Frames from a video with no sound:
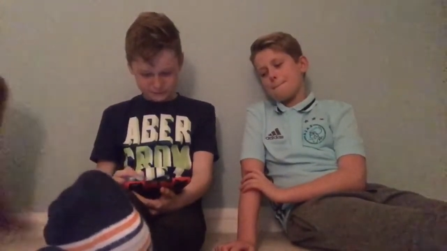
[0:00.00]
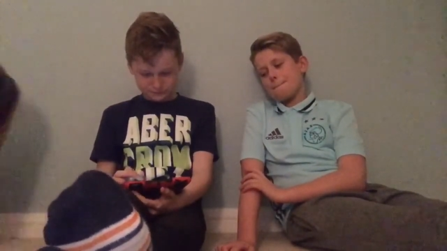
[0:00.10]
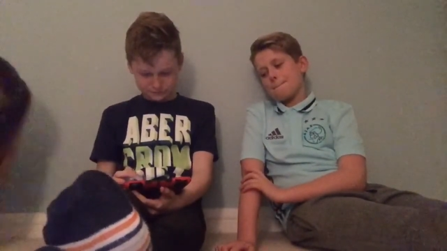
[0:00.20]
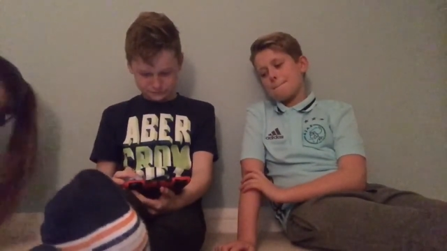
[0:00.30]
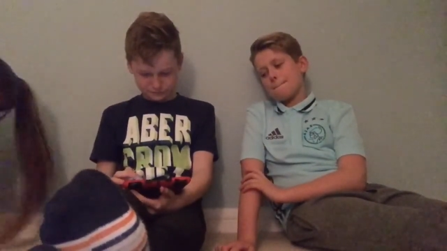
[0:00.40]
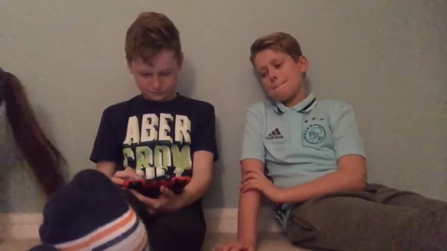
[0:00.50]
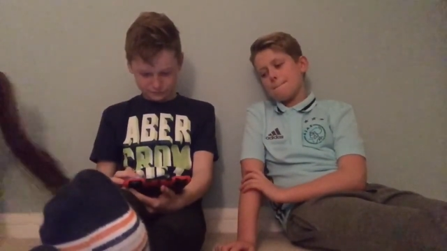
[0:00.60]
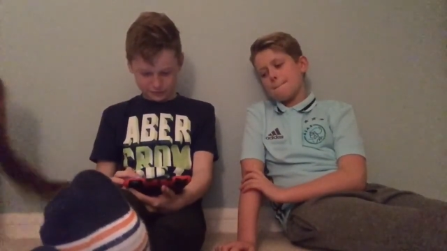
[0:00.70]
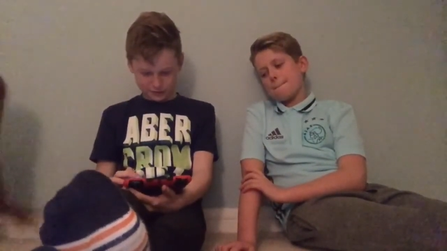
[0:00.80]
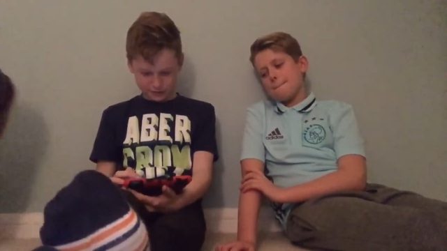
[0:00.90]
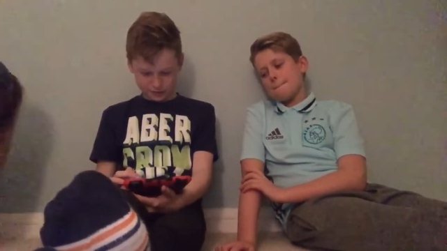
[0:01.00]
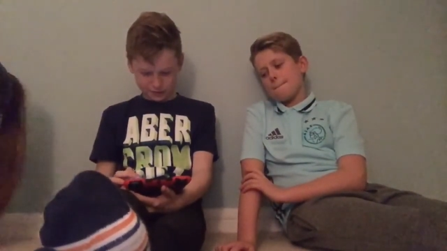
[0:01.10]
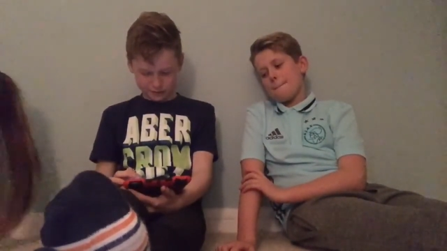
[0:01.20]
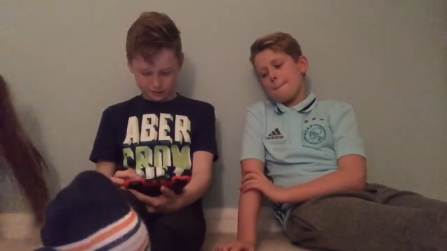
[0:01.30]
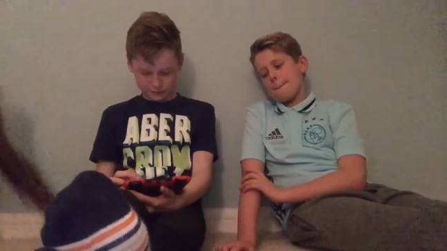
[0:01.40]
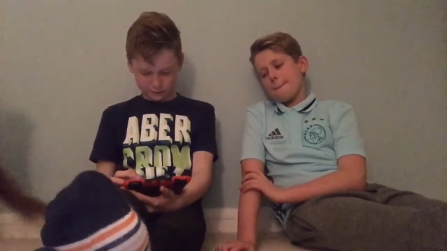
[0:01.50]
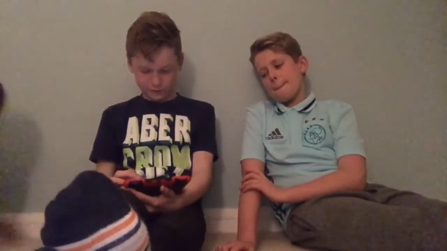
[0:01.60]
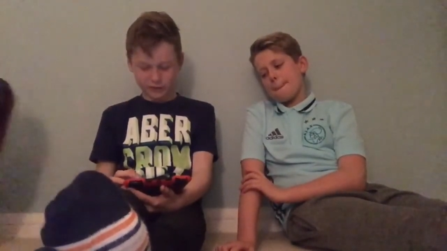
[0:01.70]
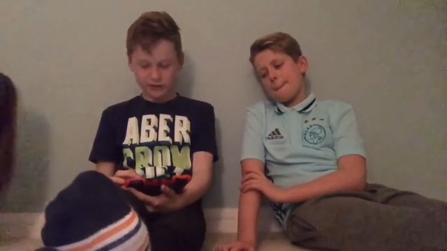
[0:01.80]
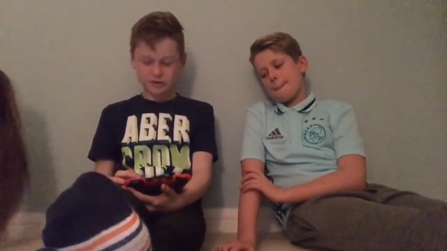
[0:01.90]
Speaker 1: Mm, uh,
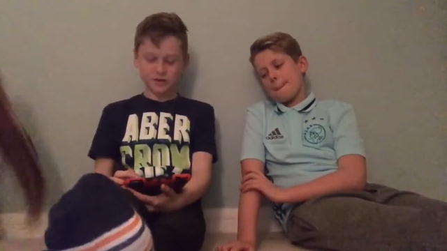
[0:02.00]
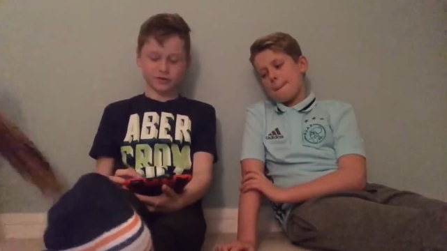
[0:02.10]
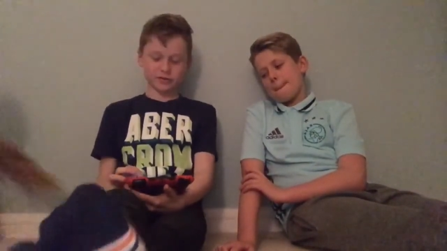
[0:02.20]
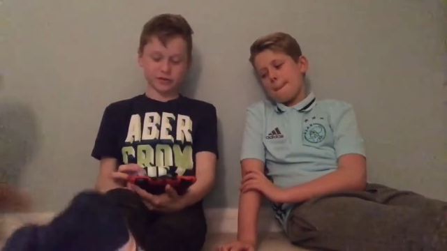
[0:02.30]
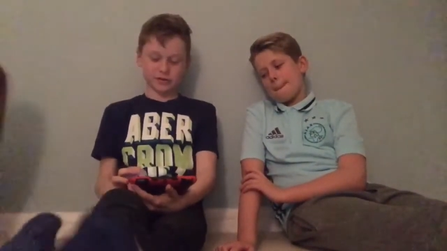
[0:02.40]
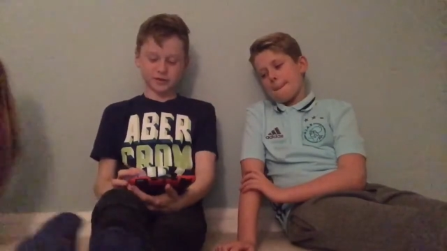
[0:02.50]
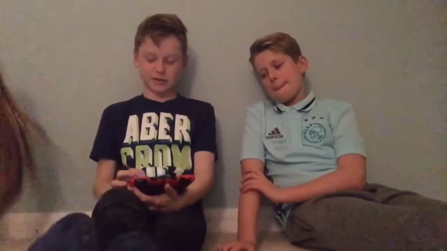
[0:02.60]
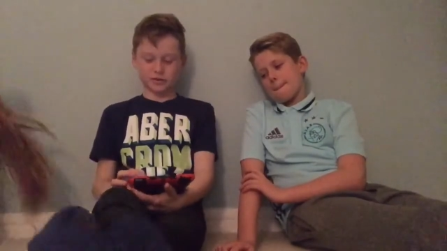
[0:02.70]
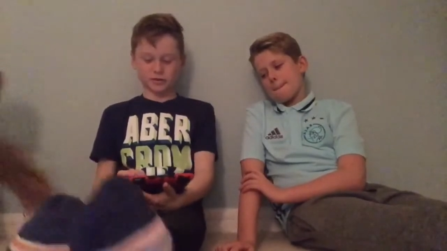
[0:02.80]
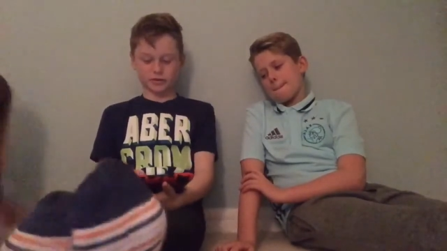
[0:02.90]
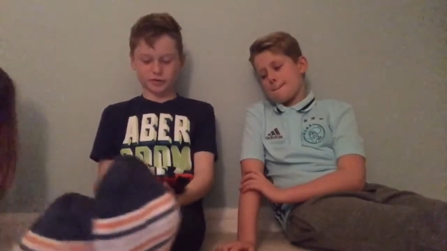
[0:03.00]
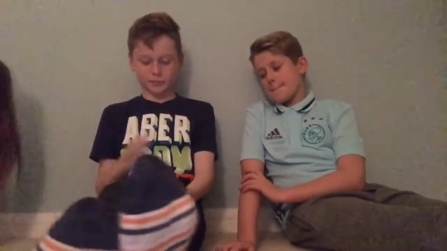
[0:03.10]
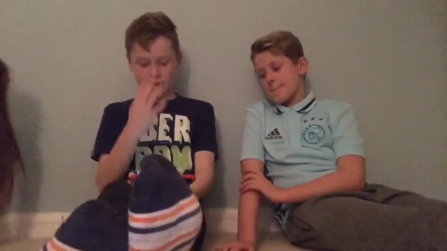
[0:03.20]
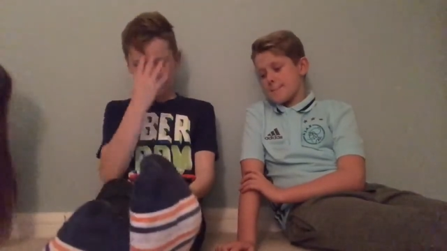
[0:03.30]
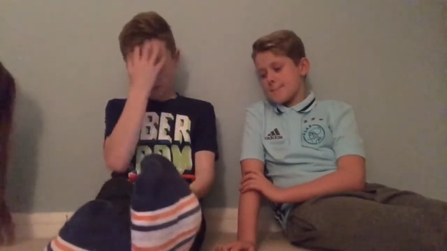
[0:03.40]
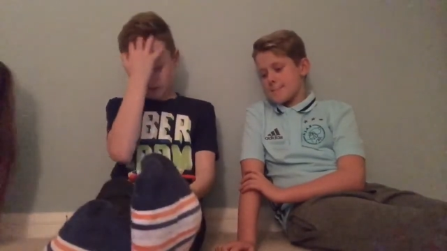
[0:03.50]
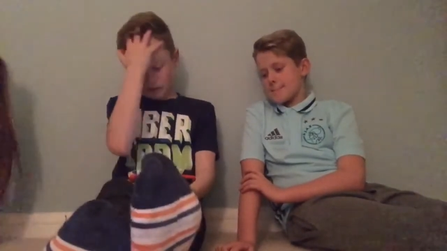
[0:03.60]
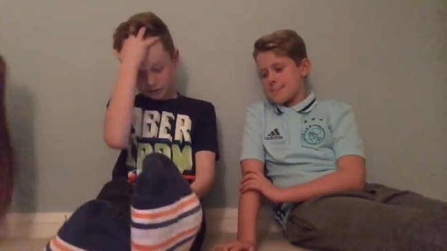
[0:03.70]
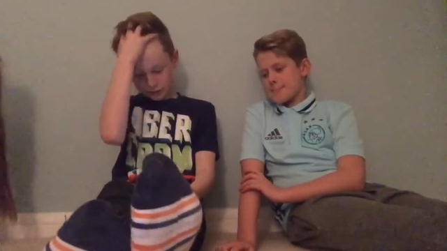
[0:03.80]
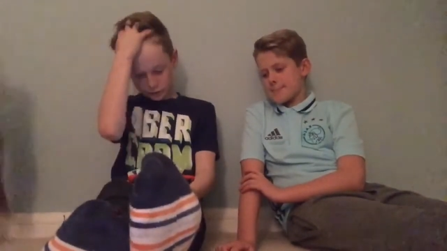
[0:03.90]
Finley Sutherland says, "Who's better
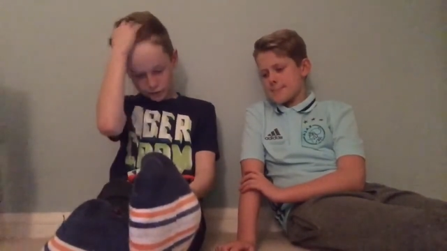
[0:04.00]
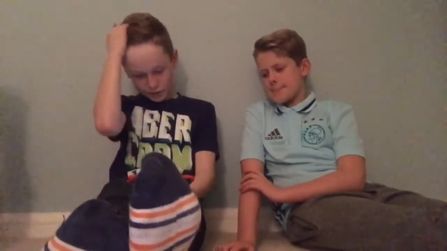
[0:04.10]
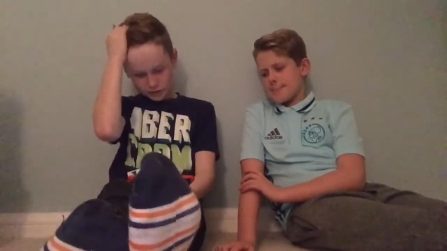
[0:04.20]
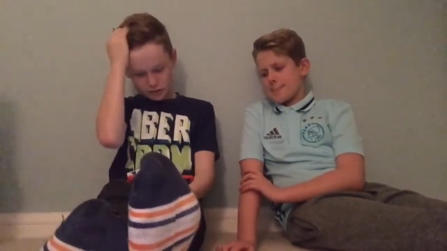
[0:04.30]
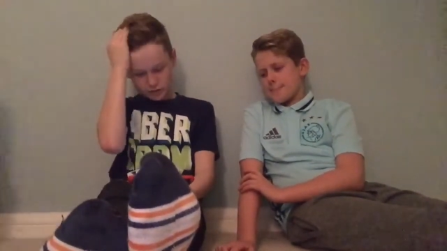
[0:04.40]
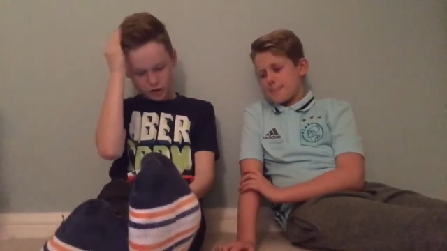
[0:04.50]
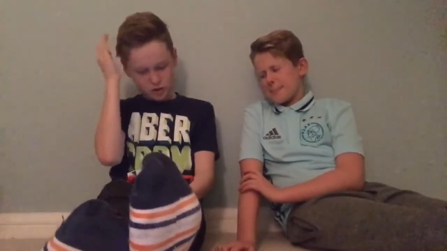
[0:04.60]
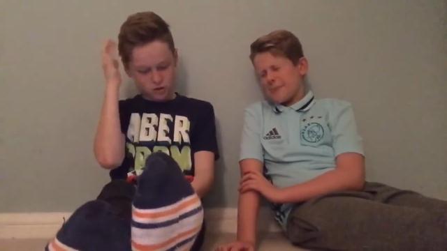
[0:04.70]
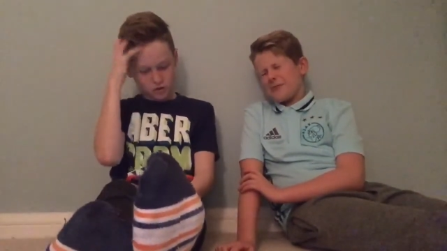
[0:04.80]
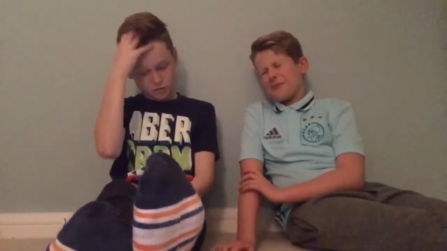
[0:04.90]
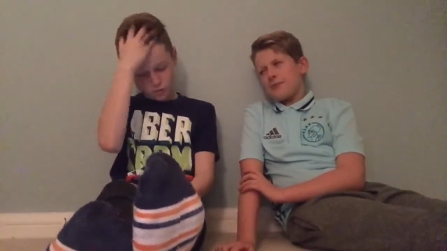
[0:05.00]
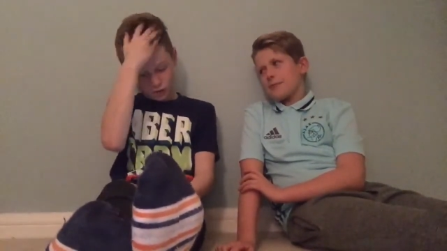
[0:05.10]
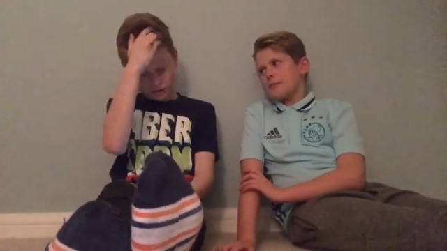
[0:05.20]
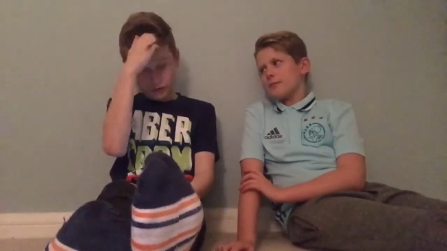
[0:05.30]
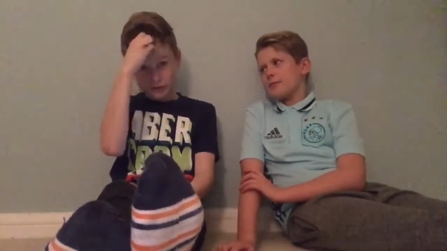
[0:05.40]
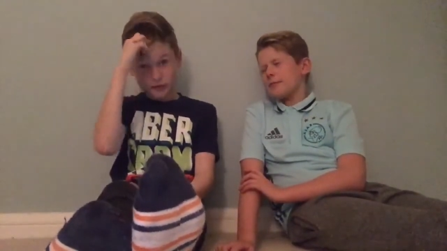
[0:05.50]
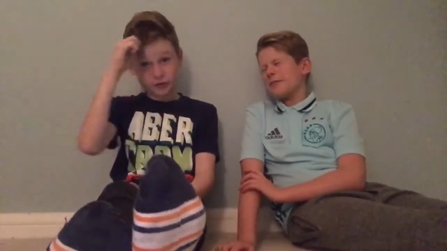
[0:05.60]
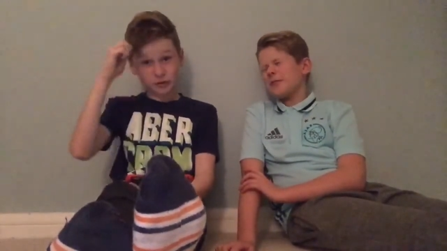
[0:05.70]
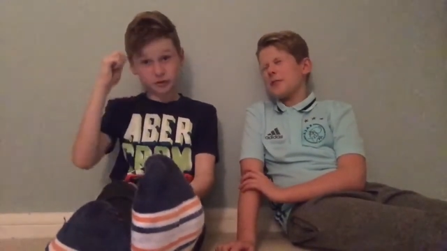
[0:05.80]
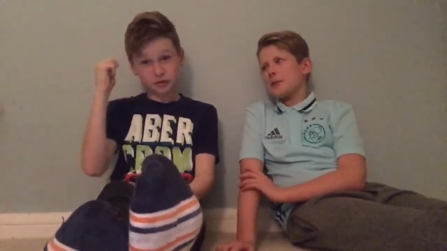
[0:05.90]
at defense, you or
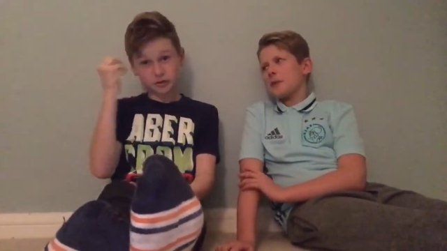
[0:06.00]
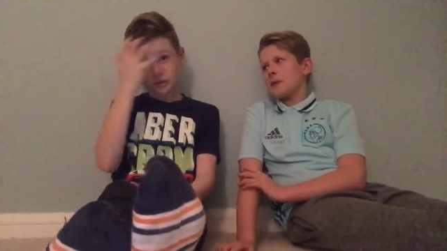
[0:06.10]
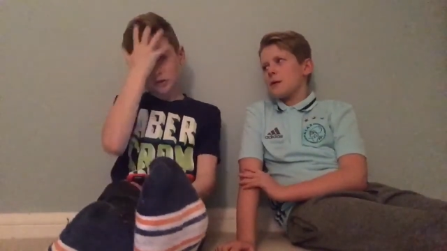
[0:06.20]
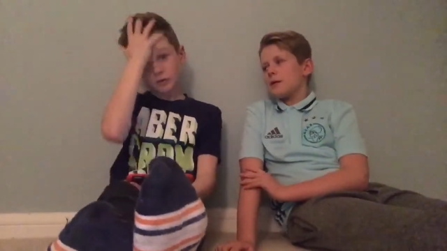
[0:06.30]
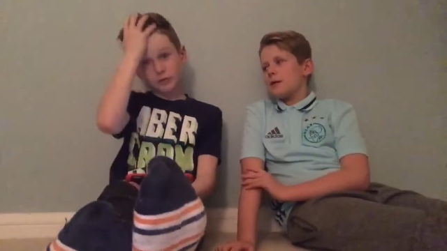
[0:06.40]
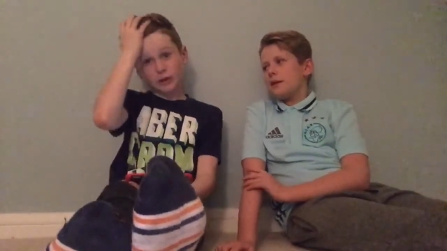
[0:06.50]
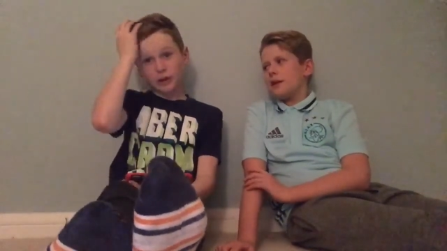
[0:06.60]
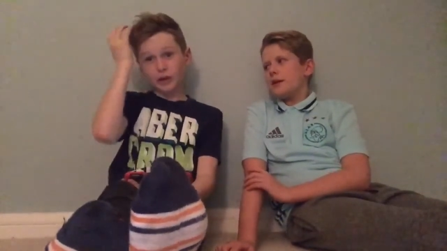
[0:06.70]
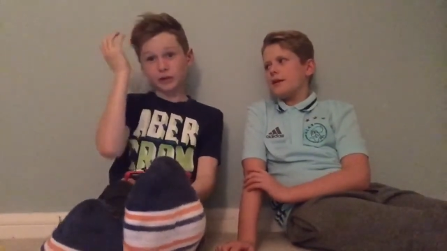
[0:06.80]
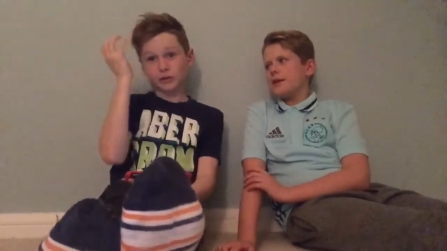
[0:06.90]
Leo?" Well,